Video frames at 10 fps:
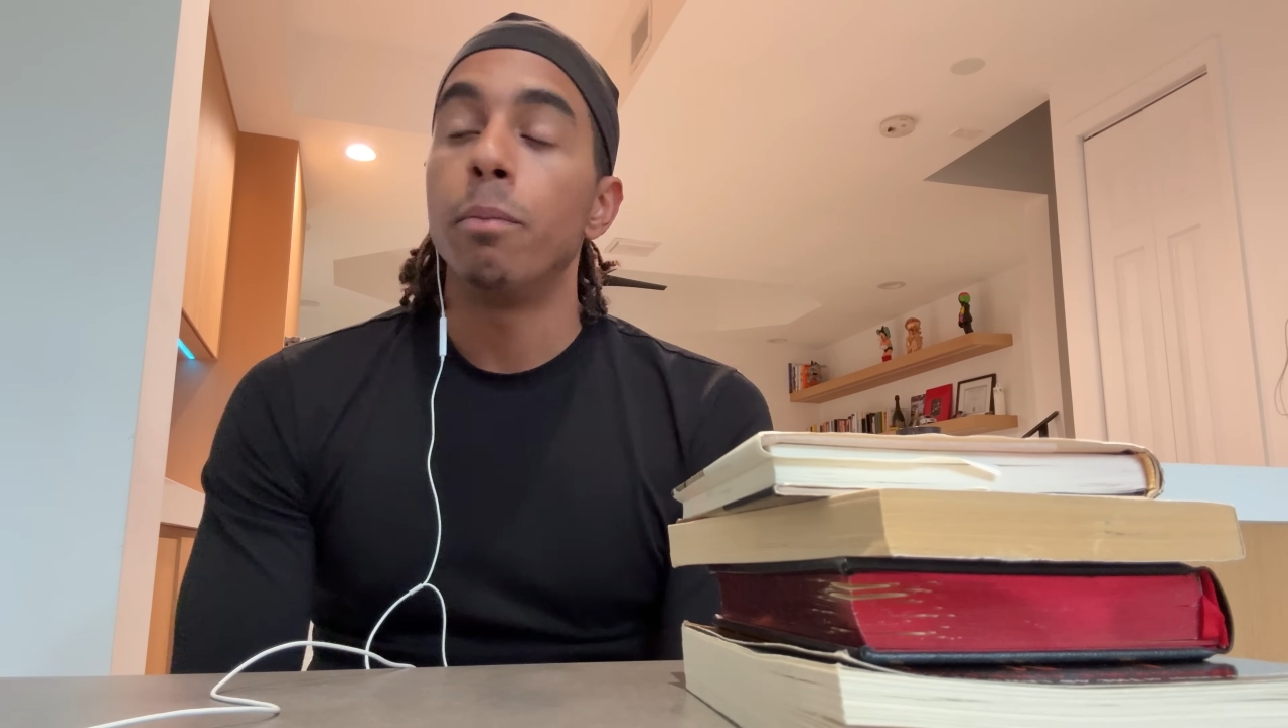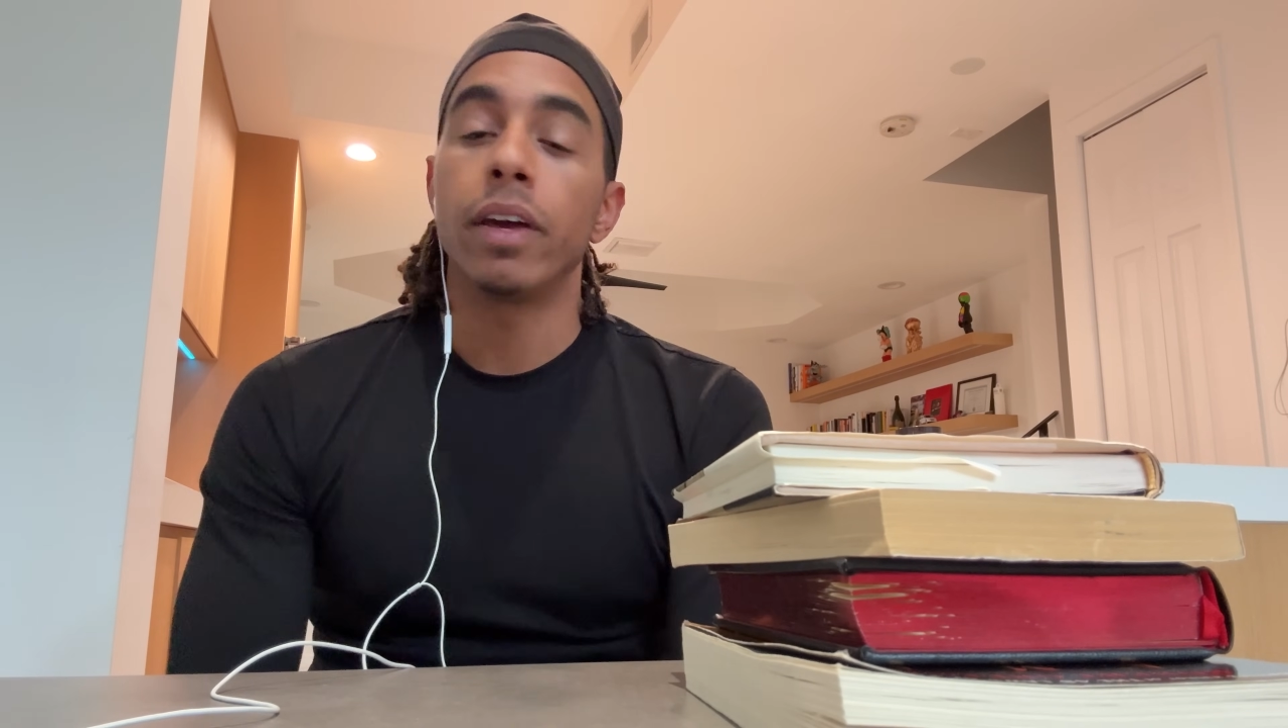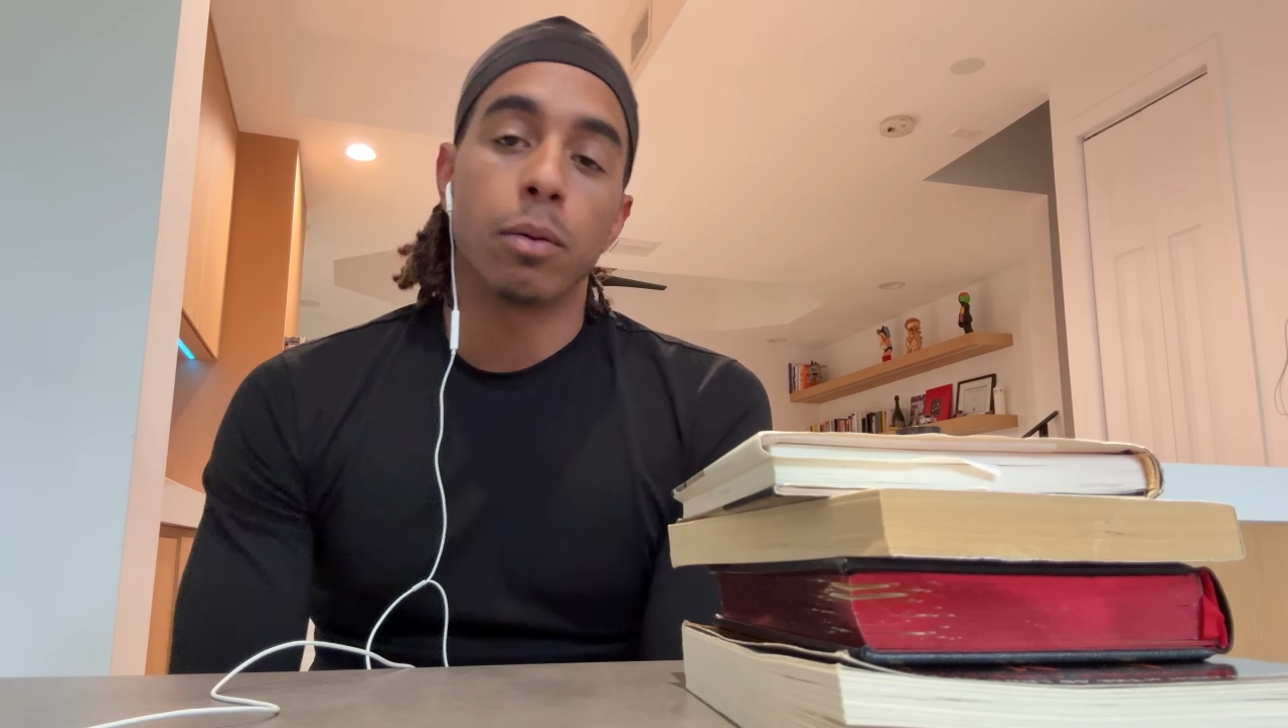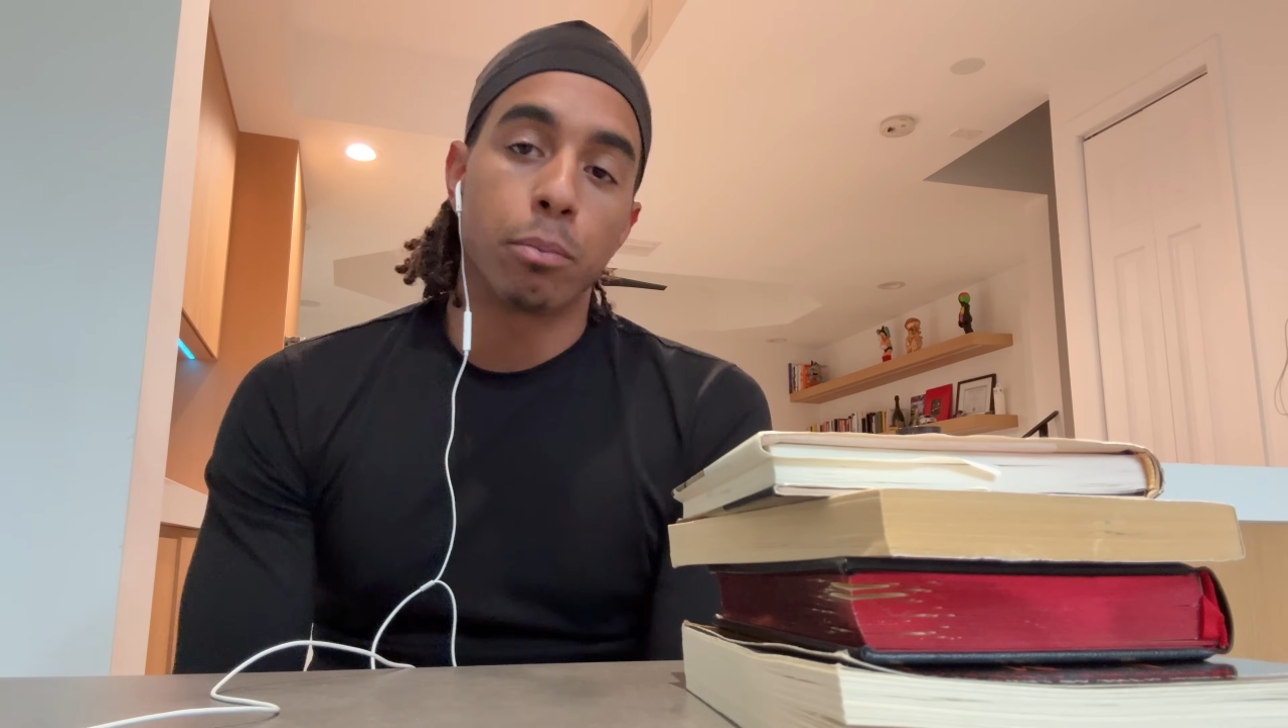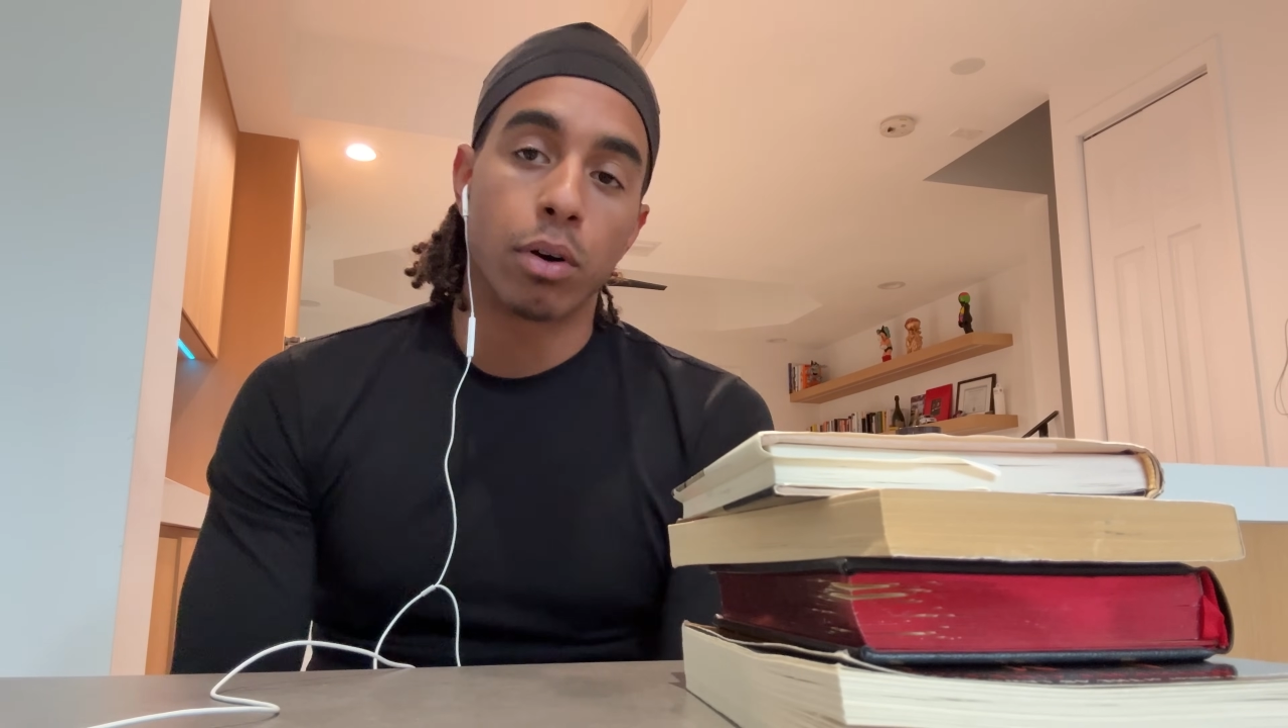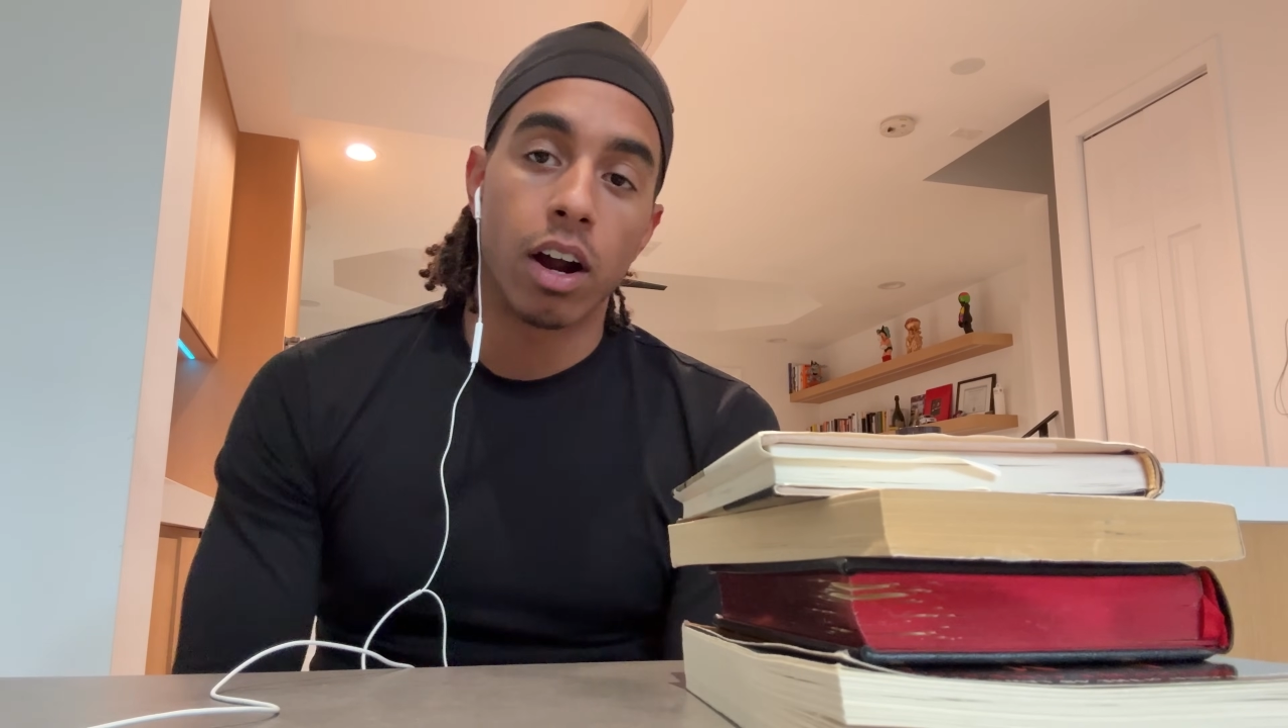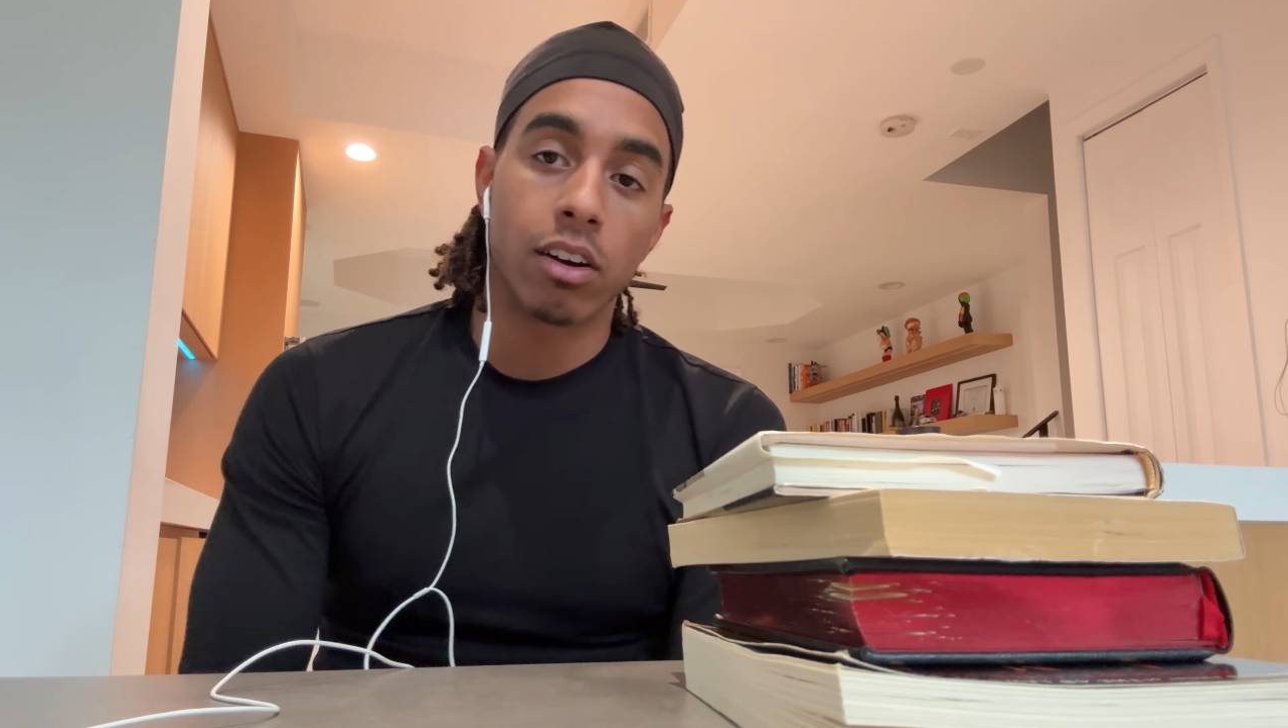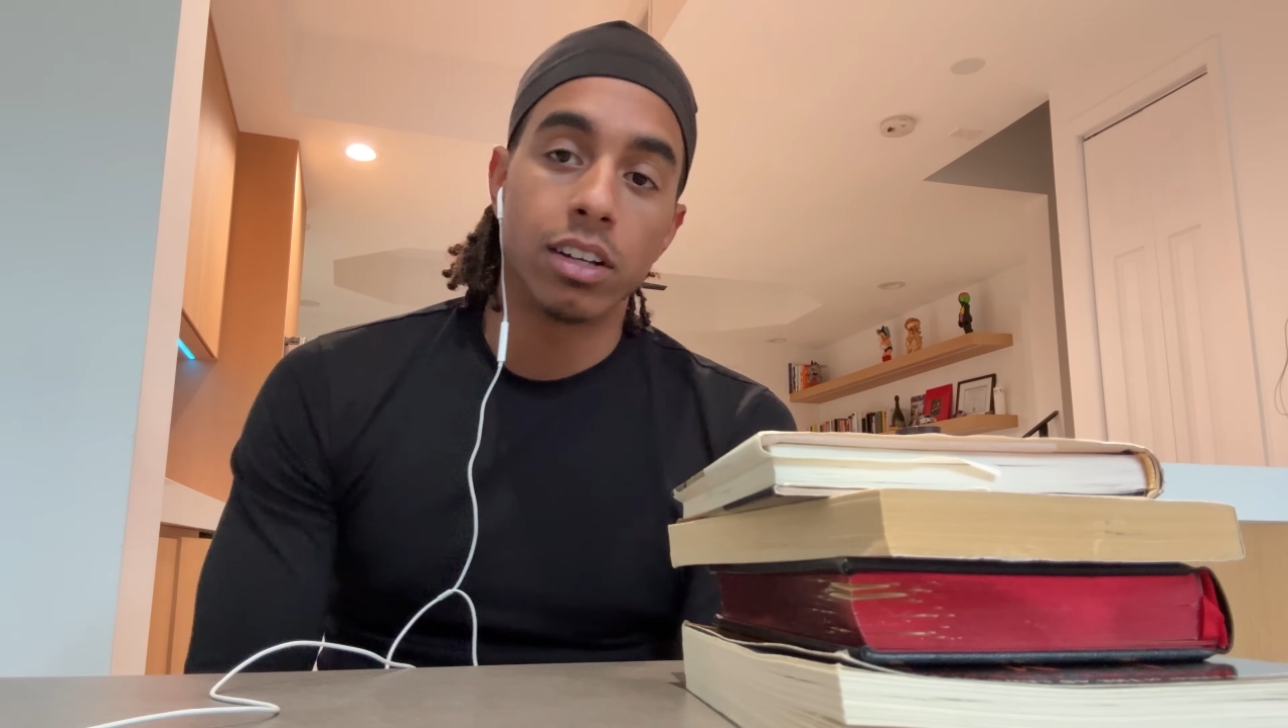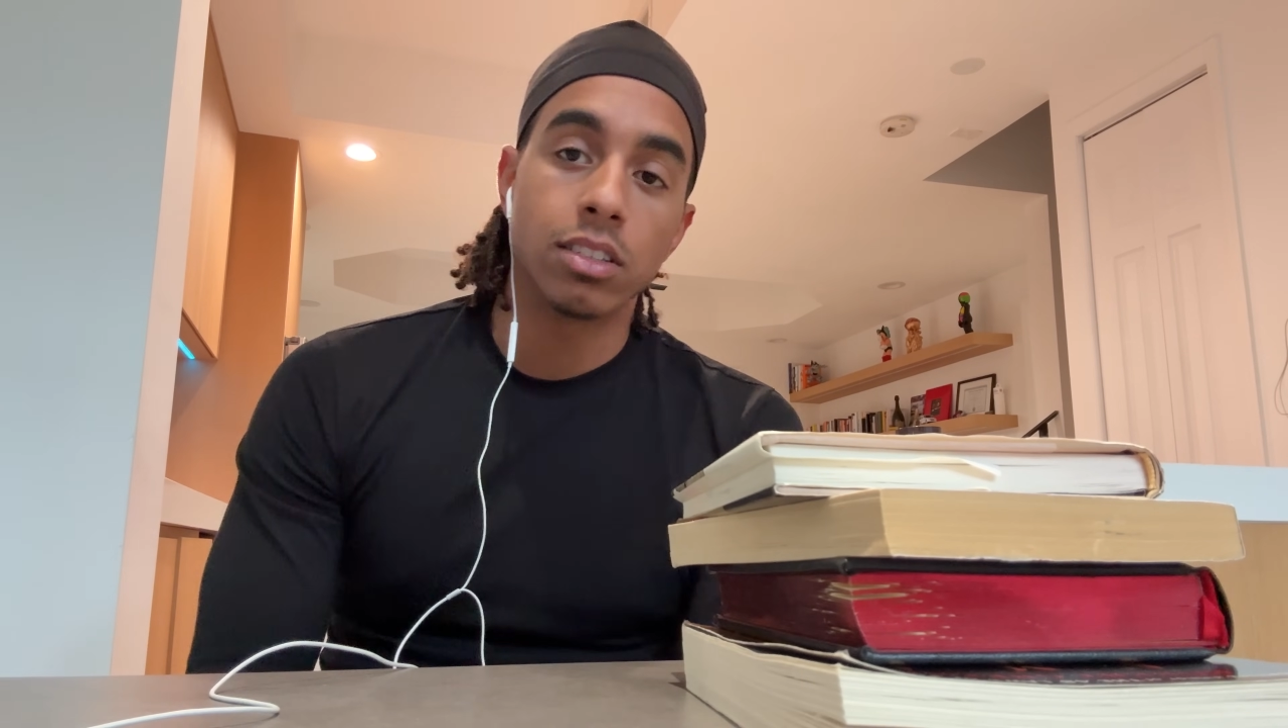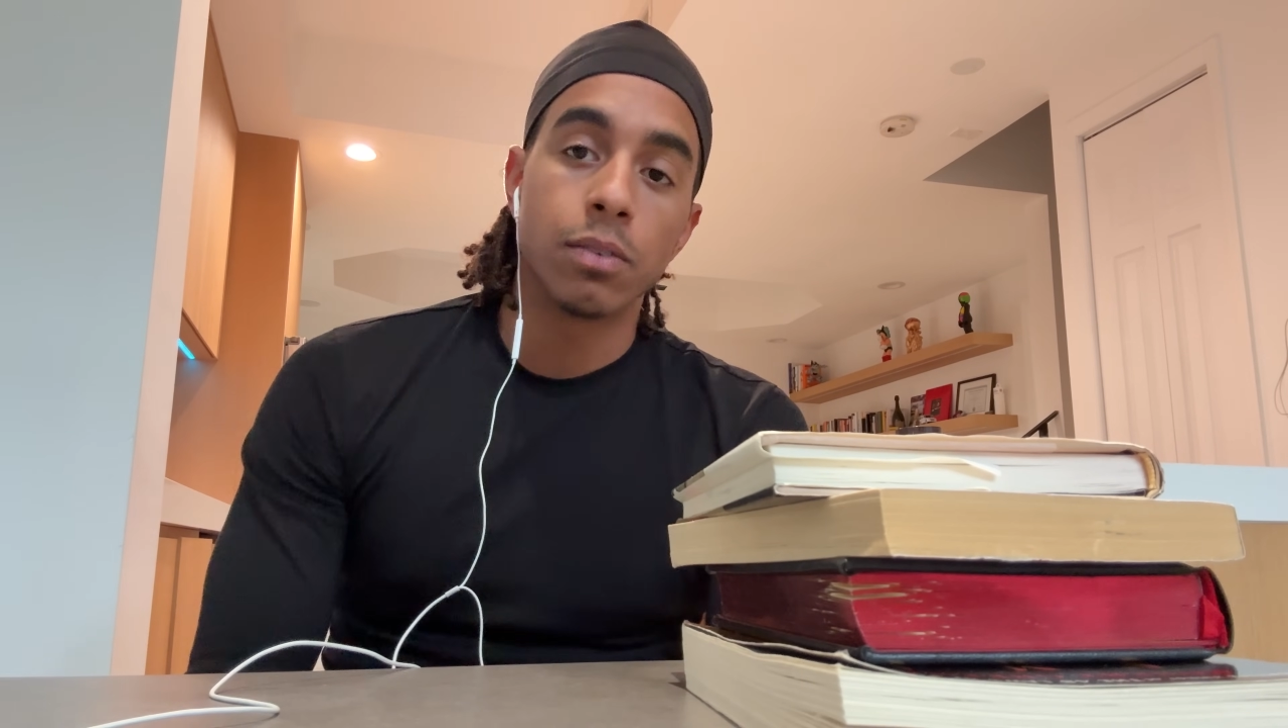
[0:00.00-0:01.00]
making
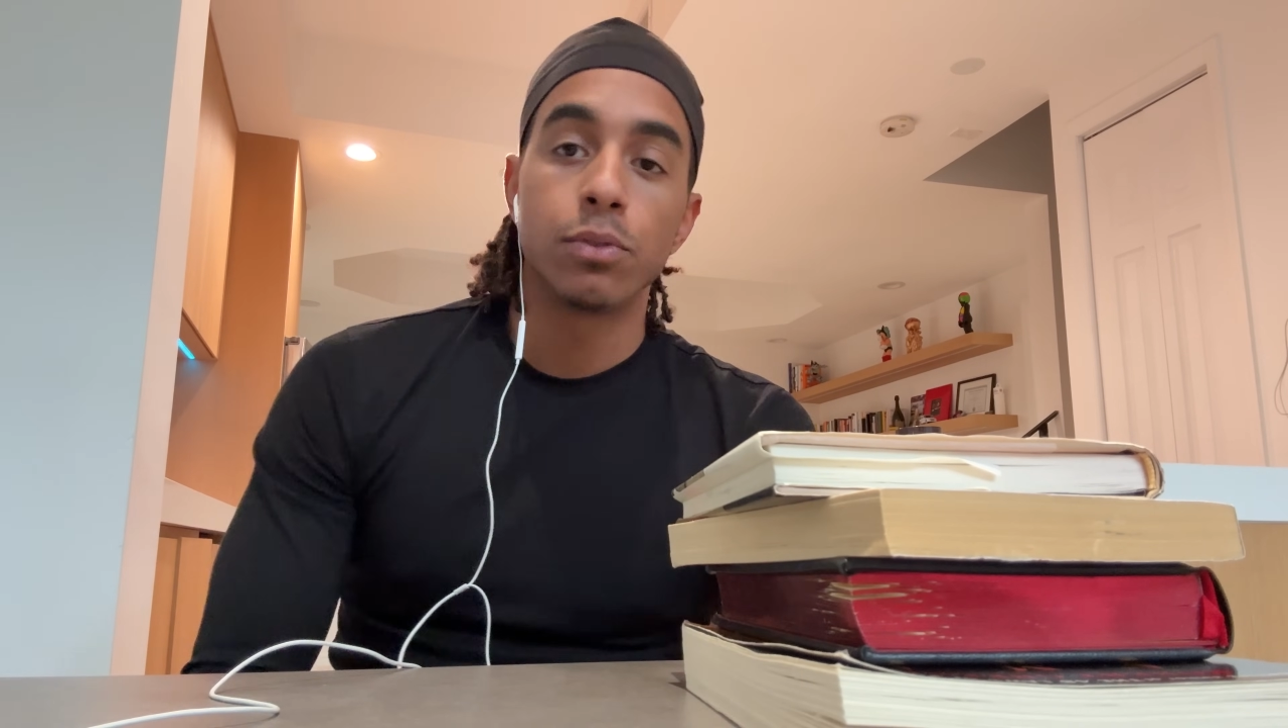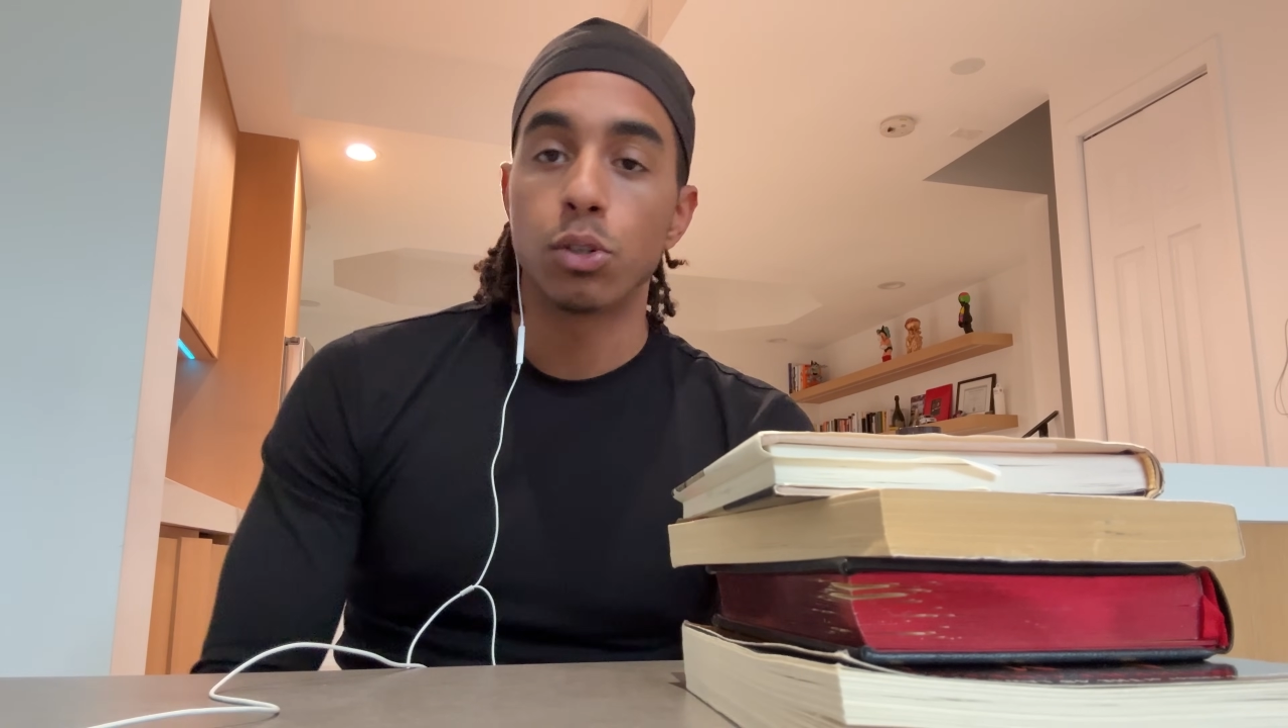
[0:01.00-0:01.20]
progress